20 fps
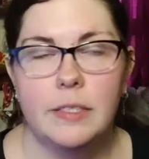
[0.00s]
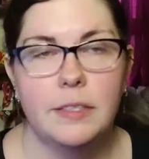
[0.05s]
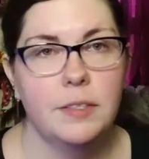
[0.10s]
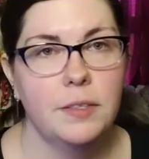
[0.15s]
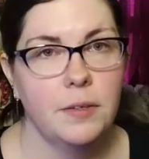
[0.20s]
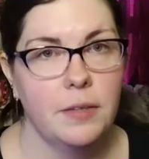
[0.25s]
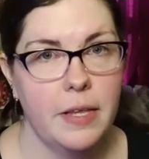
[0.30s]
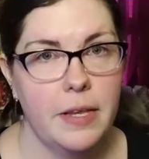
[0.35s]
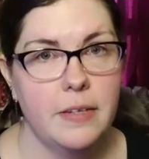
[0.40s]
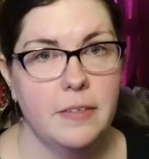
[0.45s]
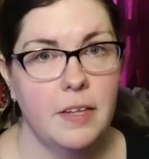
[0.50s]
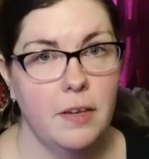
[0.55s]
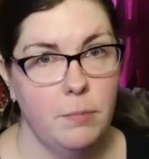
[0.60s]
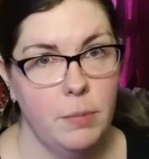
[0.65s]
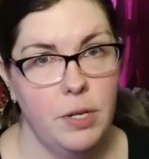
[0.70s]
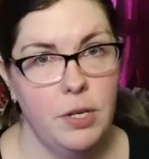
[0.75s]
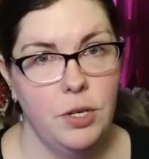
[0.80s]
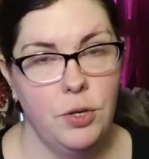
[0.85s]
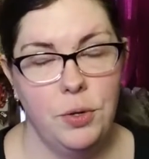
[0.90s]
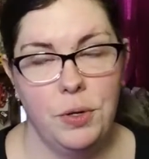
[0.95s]
So things I've
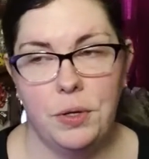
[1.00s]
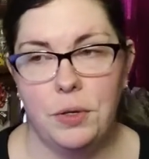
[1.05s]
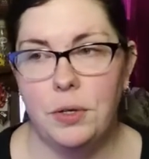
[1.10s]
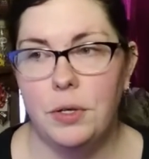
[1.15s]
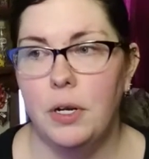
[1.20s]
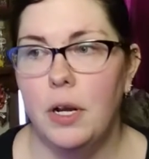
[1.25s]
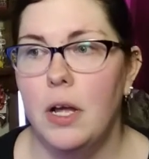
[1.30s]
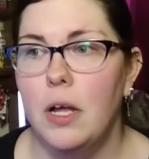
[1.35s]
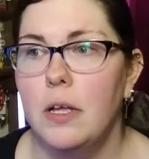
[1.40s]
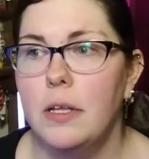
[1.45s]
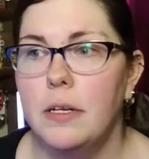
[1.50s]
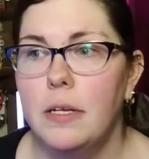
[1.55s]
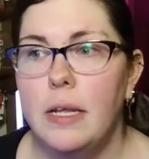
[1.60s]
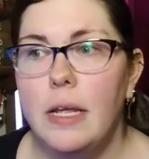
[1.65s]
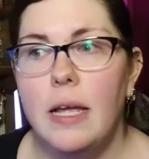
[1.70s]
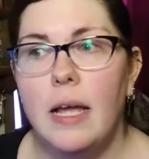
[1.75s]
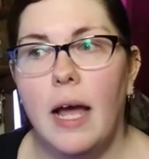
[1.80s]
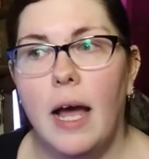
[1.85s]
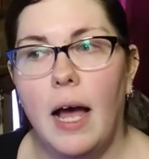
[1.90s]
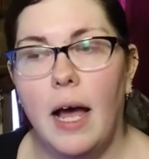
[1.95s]
been doing good on,
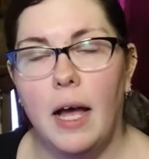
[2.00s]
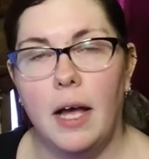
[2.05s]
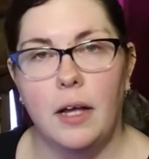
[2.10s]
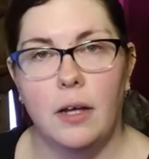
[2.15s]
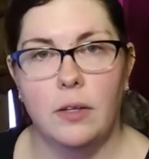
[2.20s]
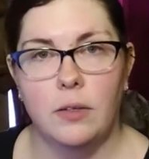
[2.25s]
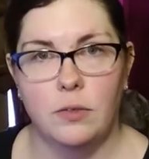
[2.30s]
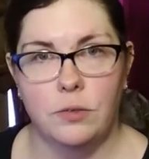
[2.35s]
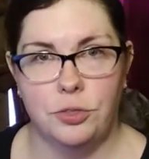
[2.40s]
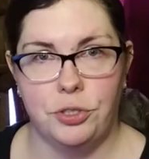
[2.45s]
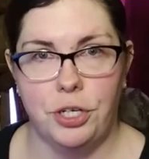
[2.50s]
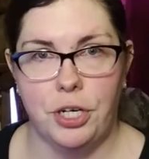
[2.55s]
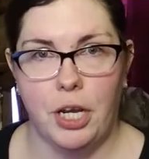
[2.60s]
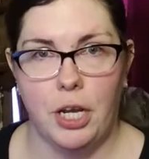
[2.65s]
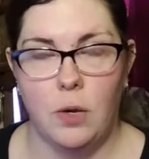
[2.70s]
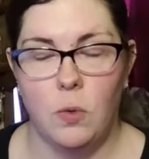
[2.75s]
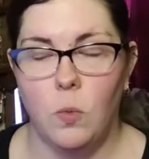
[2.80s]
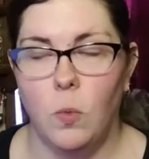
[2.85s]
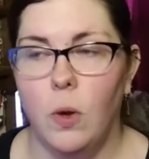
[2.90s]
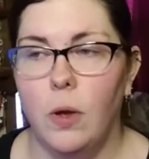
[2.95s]

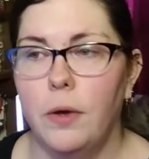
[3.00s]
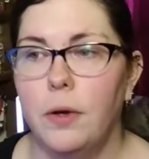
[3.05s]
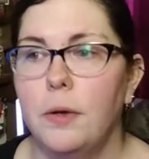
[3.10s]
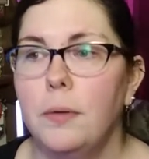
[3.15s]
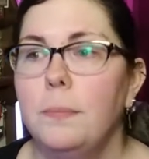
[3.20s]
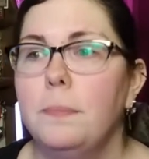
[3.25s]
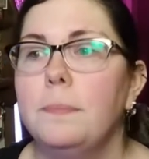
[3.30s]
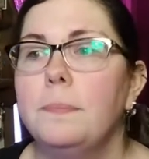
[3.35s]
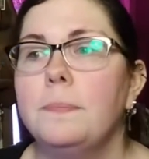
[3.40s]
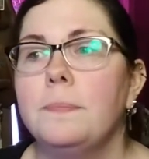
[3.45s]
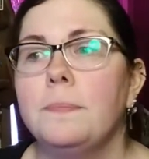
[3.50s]
drinking water,